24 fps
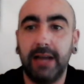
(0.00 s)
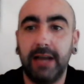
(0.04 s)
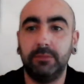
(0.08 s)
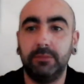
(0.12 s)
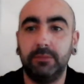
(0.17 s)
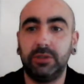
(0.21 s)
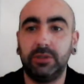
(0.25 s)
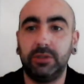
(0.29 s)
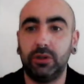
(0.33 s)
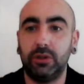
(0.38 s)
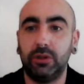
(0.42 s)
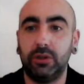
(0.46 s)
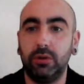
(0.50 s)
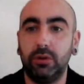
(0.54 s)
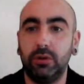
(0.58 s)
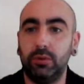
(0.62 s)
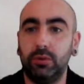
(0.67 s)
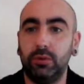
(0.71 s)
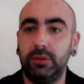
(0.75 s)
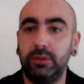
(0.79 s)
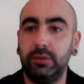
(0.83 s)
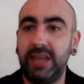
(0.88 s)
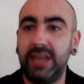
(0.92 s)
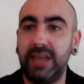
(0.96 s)

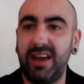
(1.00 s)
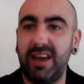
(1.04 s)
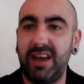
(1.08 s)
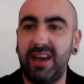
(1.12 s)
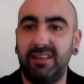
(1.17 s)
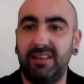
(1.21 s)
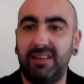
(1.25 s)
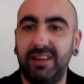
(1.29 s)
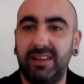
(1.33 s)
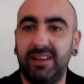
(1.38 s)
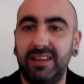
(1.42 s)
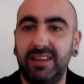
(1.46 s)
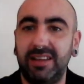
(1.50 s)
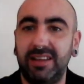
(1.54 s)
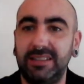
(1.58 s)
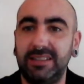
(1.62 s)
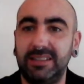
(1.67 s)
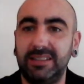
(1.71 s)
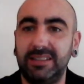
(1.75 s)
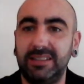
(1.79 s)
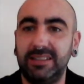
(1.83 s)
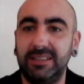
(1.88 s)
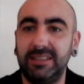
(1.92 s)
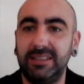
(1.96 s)
So yeah, that
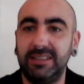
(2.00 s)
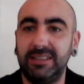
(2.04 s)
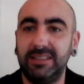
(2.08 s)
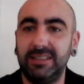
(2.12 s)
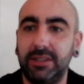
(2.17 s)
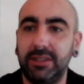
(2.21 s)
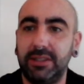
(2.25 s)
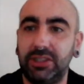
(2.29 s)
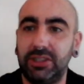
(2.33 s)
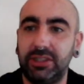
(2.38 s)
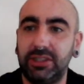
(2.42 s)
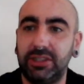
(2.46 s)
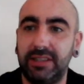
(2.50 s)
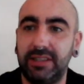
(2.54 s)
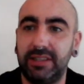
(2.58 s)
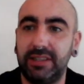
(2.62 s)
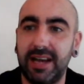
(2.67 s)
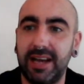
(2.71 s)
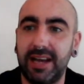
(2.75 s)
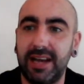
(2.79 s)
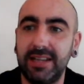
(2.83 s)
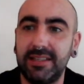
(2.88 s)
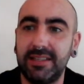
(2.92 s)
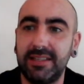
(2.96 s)
is
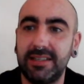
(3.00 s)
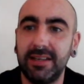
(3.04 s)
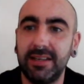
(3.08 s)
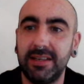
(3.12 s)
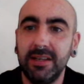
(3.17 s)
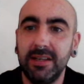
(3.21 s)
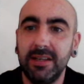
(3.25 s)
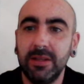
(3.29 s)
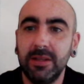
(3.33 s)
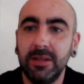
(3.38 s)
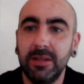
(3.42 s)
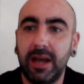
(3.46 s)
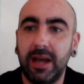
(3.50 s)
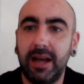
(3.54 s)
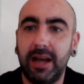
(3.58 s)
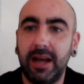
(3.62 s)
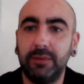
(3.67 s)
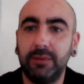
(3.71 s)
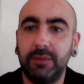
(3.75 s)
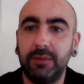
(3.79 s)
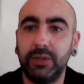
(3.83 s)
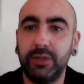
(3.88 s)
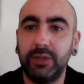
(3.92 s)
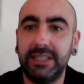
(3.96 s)
that.
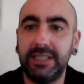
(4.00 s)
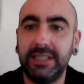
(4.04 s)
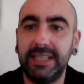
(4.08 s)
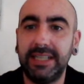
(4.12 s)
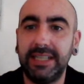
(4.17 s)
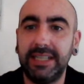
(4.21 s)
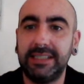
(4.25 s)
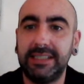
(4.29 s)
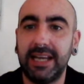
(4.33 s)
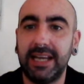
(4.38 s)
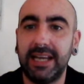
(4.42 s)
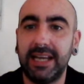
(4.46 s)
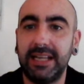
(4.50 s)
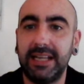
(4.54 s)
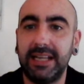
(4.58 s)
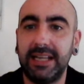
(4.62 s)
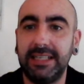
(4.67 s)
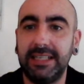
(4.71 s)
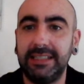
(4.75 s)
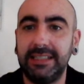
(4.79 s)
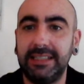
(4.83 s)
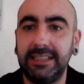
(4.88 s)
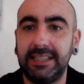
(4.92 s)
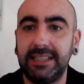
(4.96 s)
So I teach that, I
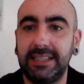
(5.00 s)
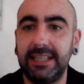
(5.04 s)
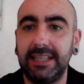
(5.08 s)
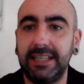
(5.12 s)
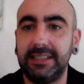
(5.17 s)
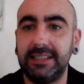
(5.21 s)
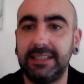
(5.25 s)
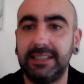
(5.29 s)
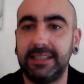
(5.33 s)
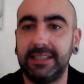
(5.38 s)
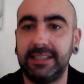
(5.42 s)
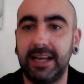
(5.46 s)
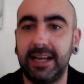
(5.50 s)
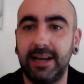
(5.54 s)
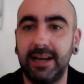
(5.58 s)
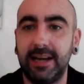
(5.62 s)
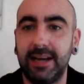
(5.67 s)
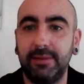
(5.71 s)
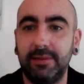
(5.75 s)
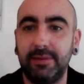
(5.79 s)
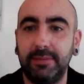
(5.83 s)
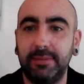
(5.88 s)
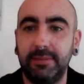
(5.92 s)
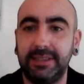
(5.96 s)
teach this.
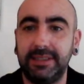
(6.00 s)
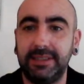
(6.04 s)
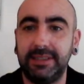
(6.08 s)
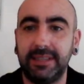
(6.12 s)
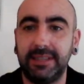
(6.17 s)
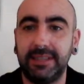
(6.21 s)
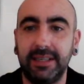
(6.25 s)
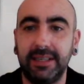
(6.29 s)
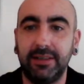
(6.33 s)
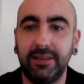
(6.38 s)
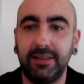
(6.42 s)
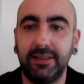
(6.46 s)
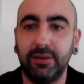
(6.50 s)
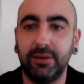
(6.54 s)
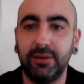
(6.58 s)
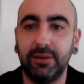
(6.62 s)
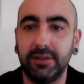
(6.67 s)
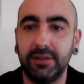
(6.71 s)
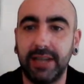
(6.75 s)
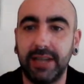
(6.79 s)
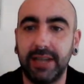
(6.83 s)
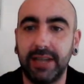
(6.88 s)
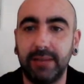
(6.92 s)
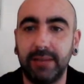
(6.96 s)
Let me see,
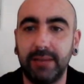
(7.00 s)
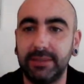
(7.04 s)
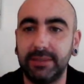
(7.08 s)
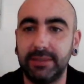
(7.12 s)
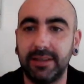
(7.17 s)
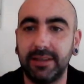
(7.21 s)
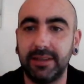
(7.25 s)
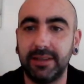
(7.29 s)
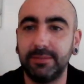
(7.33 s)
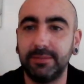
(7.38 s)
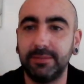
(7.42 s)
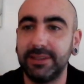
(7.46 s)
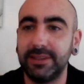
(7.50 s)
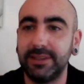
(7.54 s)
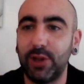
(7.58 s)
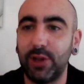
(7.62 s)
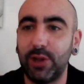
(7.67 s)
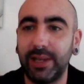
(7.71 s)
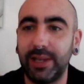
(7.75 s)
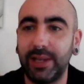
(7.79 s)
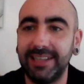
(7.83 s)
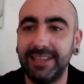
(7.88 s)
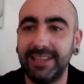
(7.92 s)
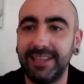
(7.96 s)
Google timestamps and
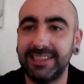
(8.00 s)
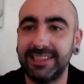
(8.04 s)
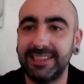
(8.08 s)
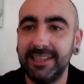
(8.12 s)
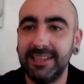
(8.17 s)
all this.